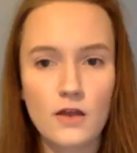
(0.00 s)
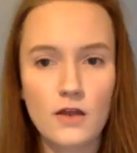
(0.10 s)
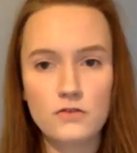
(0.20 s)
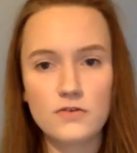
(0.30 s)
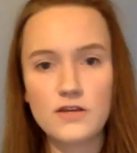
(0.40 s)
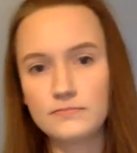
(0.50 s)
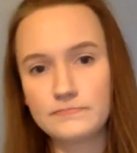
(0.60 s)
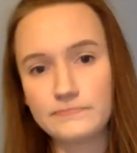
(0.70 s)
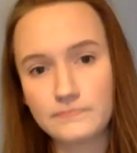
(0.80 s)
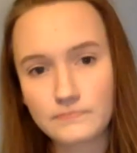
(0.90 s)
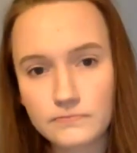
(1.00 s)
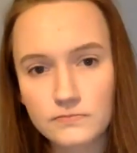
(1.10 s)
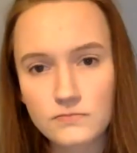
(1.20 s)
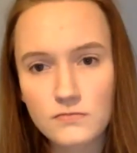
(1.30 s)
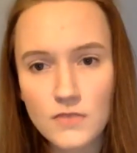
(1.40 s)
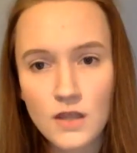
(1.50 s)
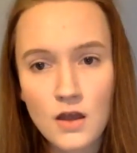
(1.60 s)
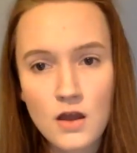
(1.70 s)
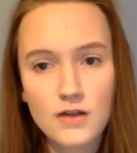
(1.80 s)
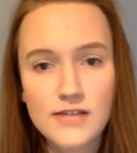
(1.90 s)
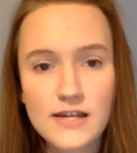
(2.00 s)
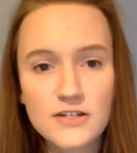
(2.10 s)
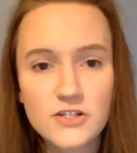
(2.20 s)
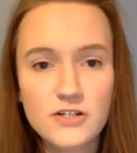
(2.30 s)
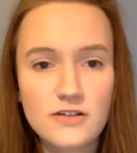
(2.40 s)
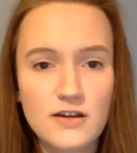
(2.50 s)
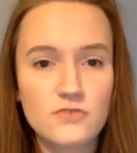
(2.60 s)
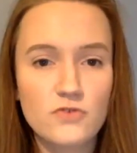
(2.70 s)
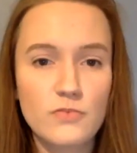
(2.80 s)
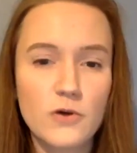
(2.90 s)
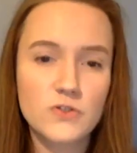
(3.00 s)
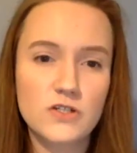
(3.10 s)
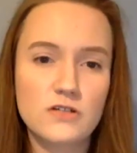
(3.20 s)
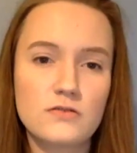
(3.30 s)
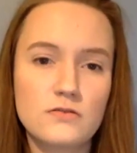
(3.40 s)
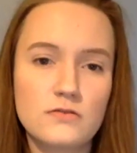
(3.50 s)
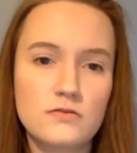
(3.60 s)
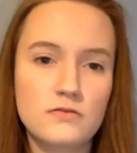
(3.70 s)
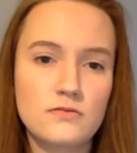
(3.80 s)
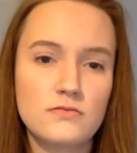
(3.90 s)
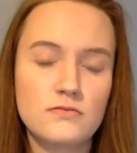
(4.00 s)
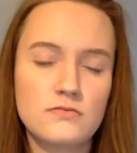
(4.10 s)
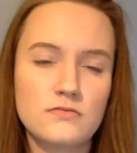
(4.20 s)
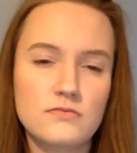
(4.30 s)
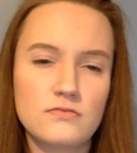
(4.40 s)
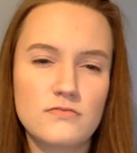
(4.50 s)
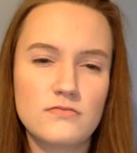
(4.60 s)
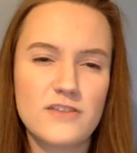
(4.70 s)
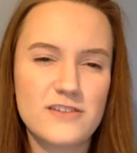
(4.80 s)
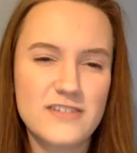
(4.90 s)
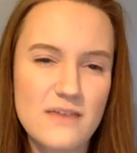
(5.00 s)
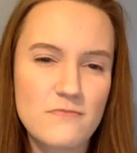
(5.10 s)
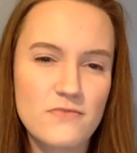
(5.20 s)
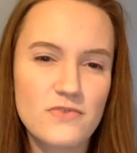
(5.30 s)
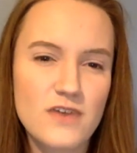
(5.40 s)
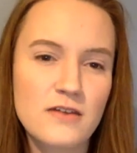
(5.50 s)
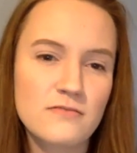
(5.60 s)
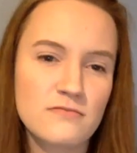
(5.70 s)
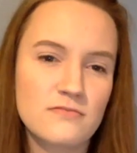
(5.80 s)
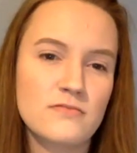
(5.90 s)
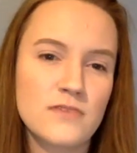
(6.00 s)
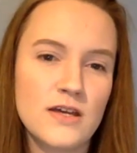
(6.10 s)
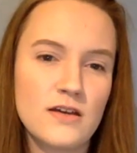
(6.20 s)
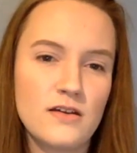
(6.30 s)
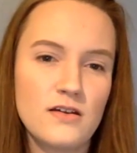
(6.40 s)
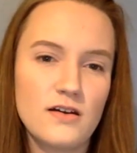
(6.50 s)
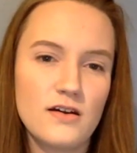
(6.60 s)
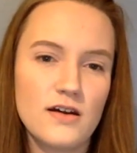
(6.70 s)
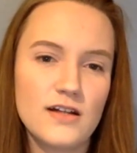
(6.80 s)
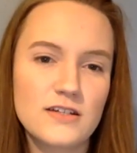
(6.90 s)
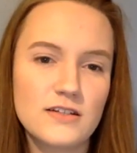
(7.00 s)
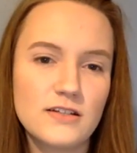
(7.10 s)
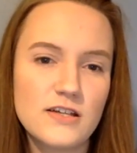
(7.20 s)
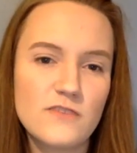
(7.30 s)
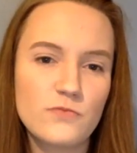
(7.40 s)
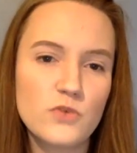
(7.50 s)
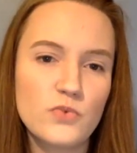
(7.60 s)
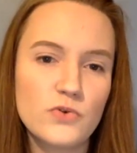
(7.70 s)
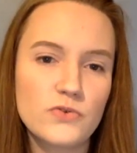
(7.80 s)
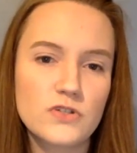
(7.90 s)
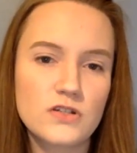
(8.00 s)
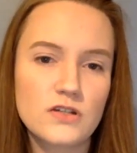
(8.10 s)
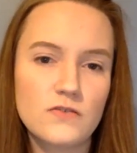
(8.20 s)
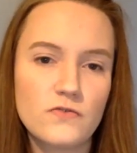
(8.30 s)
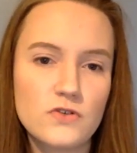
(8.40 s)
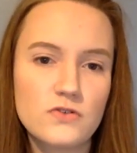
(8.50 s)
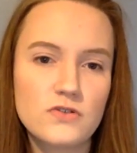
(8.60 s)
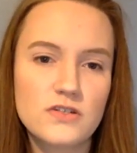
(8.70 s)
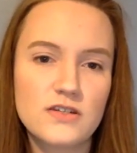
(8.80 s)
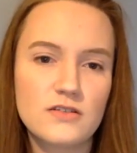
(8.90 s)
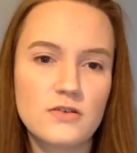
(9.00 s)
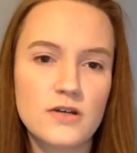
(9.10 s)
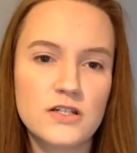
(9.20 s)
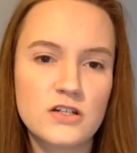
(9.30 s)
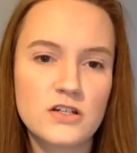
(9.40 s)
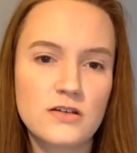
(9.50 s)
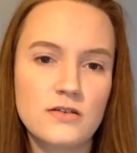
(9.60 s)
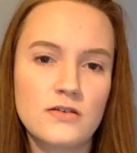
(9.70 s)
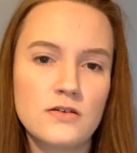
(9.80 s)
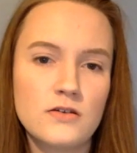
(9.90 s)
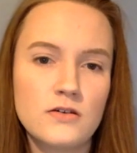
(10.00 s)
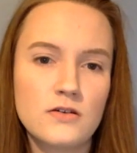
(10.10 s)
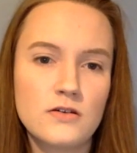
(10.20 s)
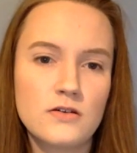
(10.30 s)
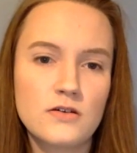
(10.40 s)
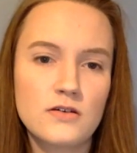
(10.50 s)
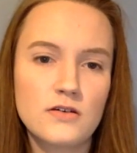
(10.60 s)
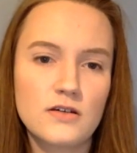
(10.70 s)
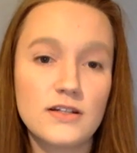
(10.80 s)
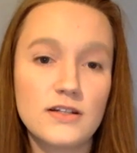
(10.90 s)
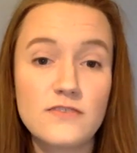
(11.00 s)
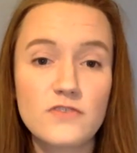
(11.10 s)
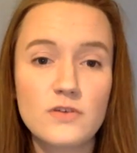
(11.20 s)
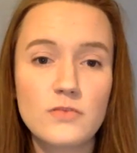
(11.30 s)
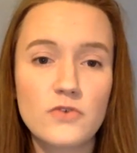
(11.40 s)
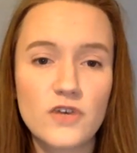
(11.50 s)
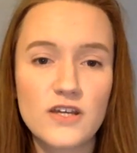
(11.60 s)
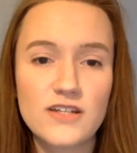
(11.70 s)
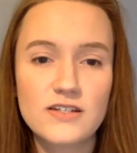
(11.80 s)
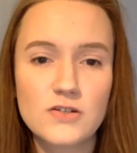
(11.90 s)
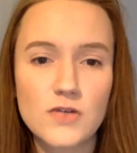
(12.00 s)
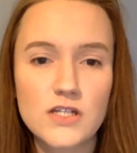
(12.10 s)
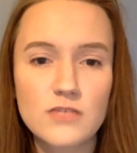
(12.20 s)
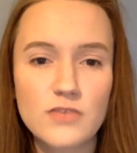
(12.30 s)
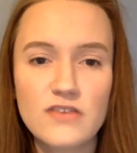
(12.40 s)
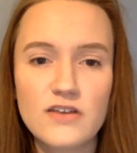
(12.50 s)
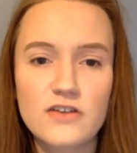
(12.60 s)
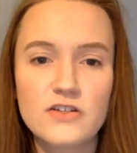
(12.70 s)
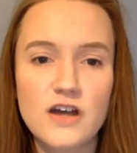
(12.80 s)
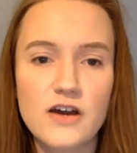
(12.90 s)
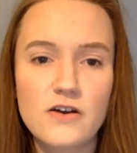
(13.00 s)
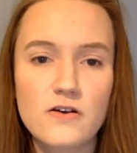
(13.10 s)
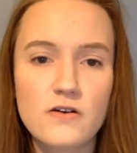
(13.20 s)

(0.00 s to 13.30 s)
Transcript: 3. Attention and repulsion. They're the same thing and can leave pupils confused and questioning, can leave them afraid to explain their desire.